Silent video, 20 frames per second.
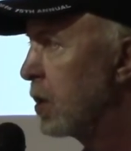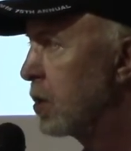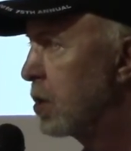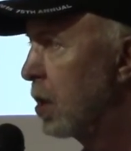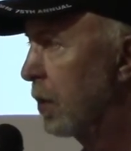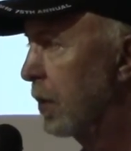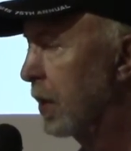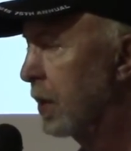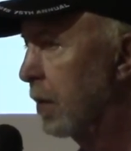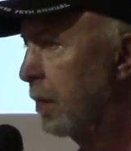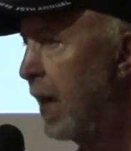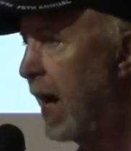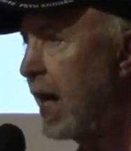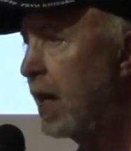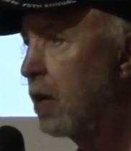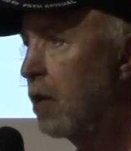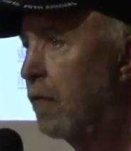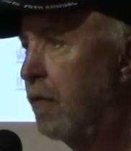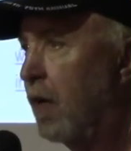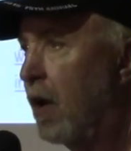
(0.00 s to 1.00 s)
So the
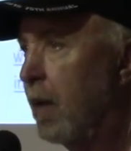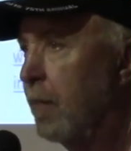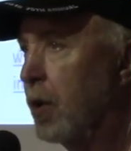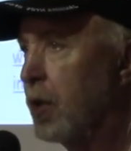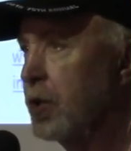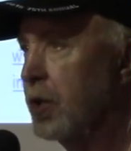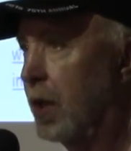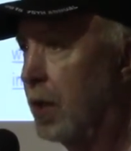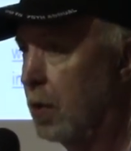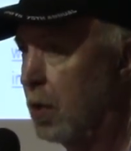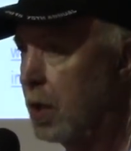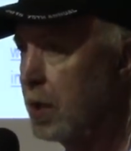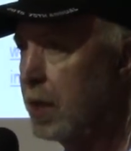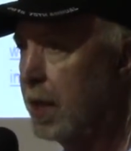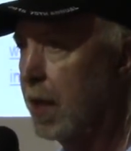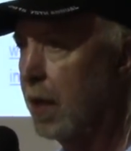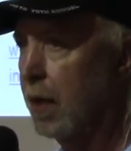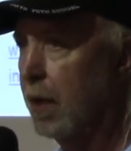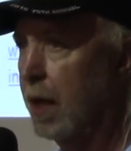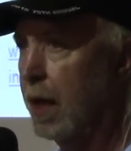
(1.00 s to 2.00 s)
tobacco farmers in North
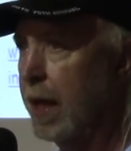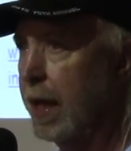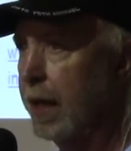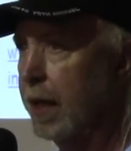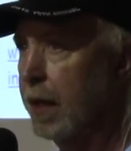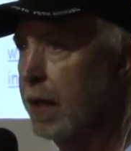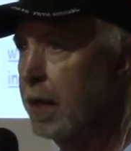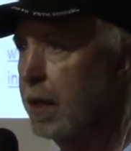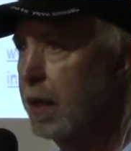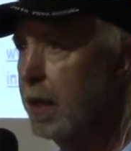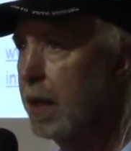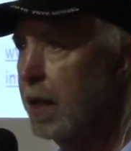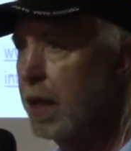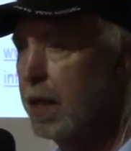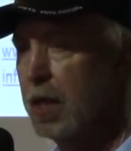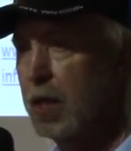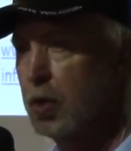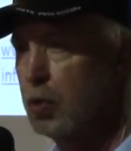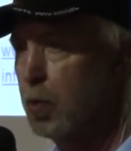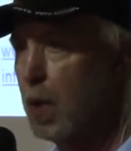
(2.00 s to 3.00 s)
Carolina,
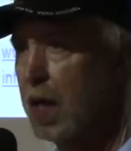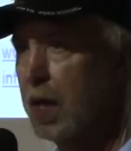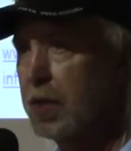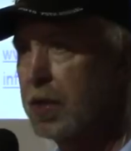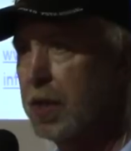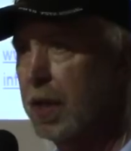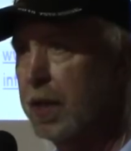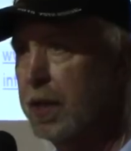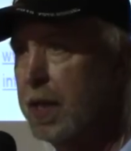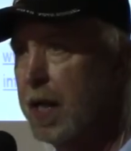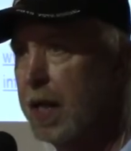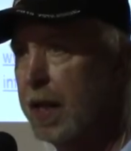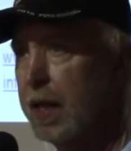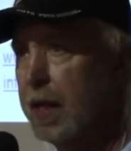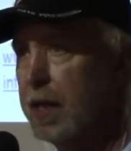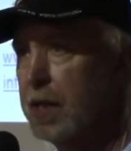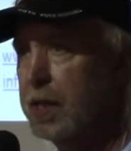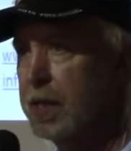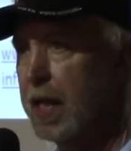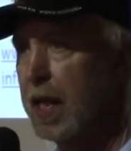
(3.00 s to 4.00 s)
as well as
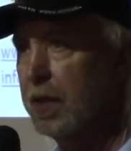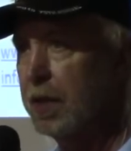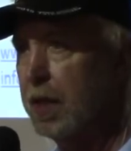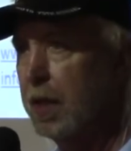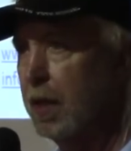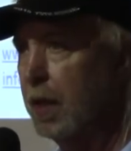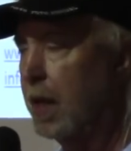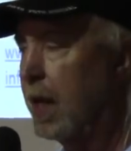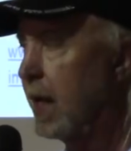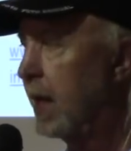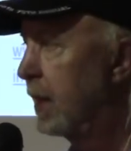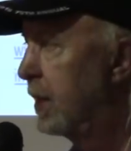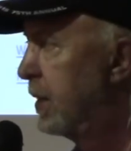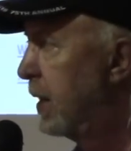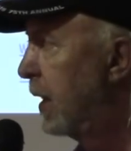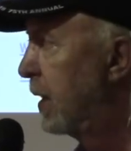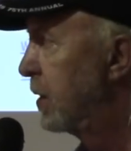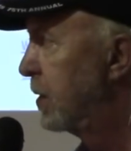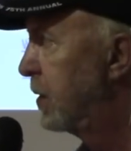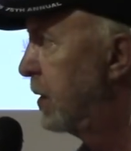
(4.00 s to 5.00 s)
Kentucky, South Carolina,
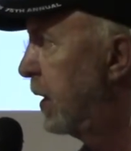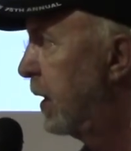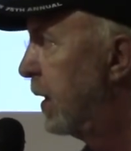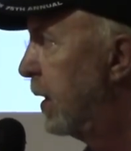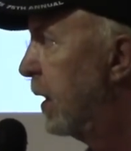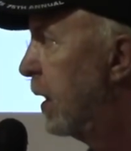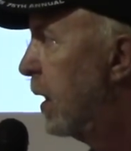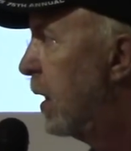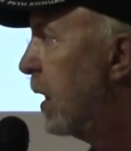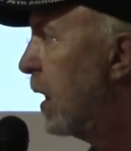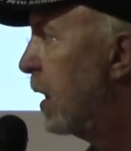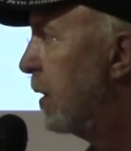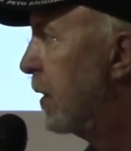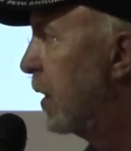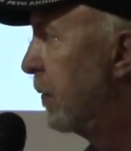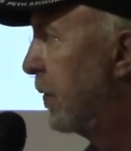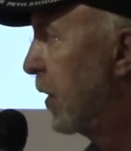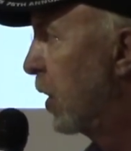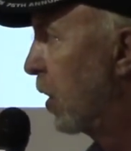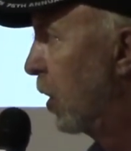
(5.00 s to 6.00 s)
Tennessee,
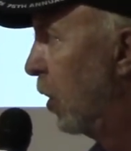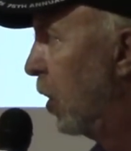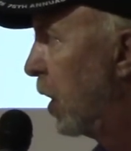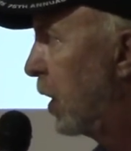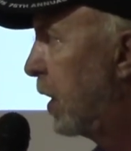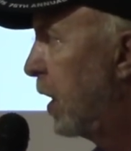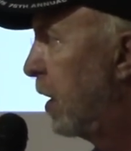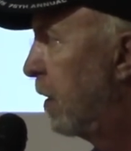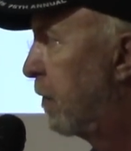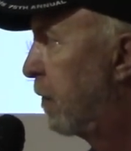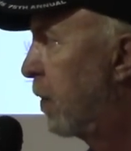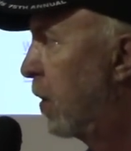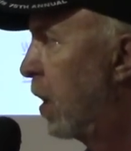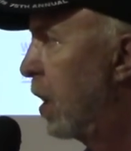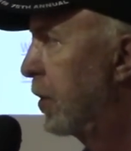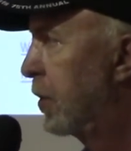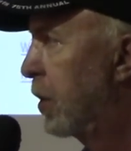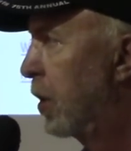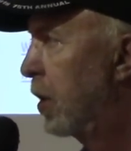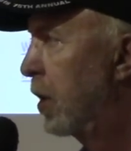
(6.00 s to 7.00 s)
they're looking for
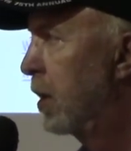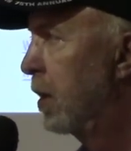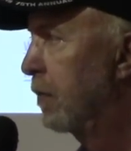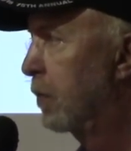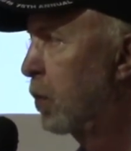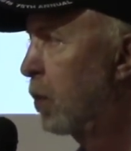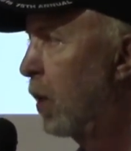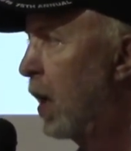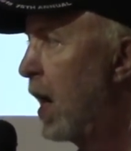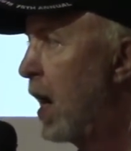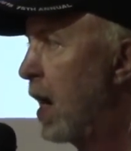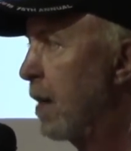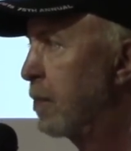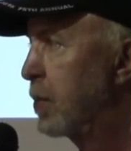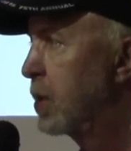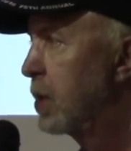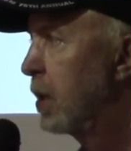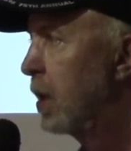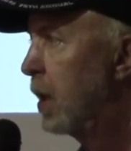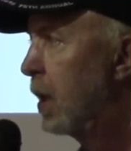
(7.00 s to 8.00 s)
alternative
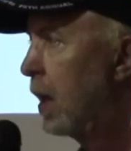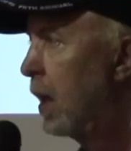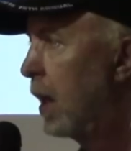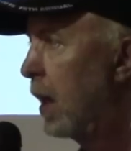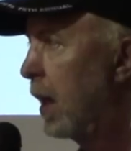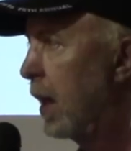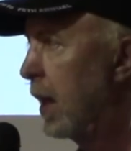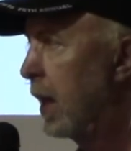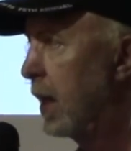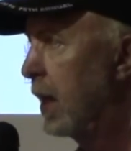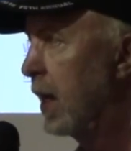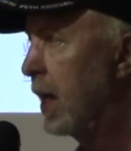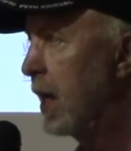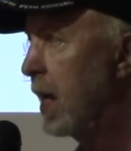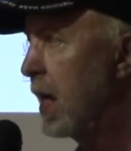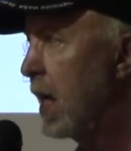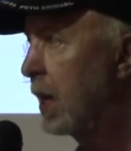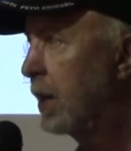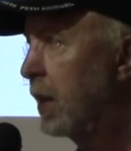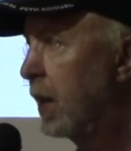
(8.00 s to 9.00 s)
crops,
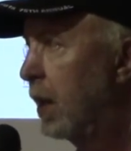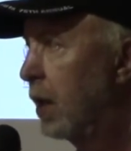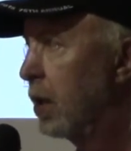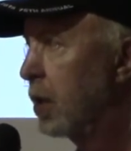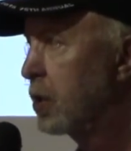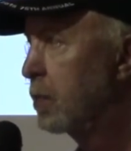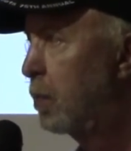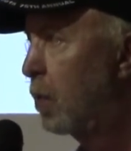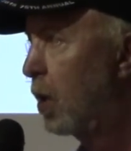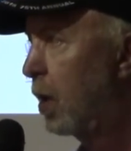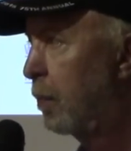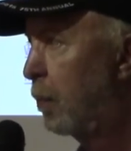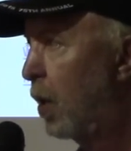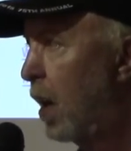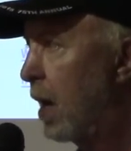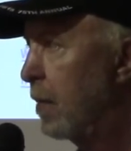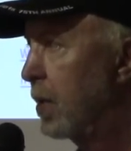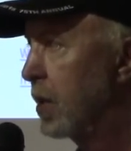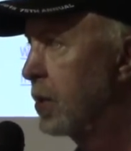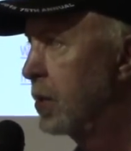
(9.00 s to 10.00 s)
and nothing looks more
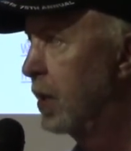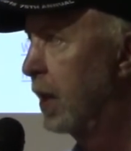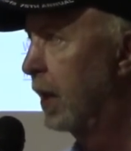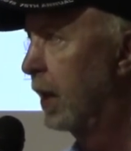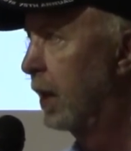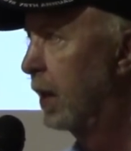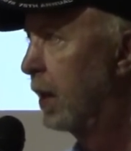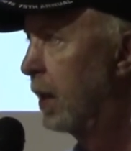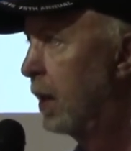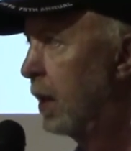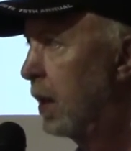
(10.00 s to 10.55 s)
promising